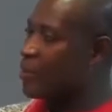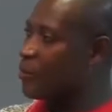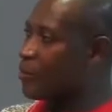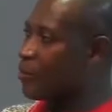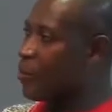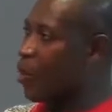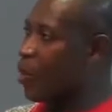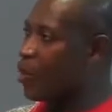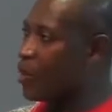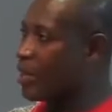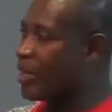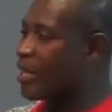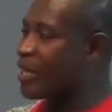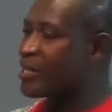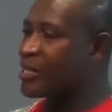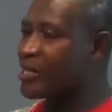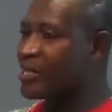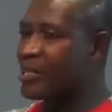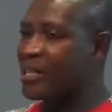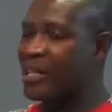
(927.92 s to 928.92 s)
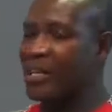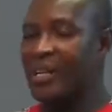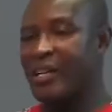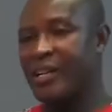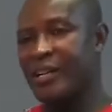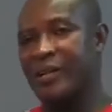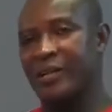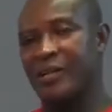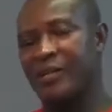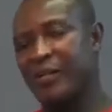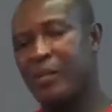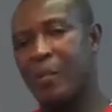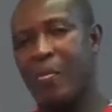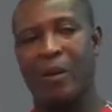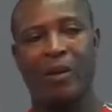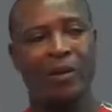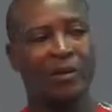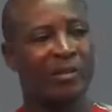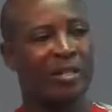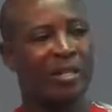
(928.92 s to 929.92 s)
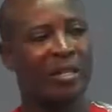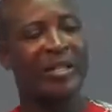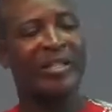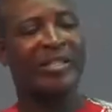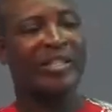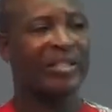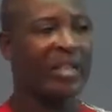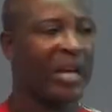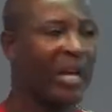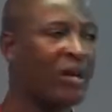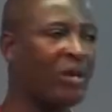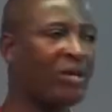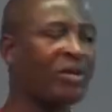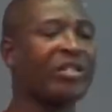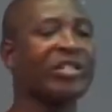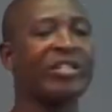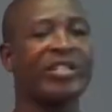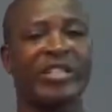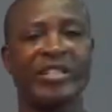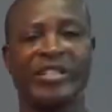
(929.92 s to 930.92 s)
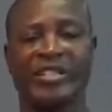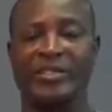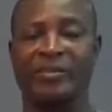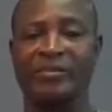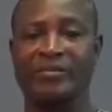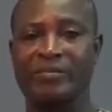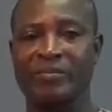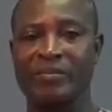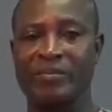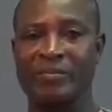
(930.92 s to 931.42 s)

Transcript: more or less the relational orientation,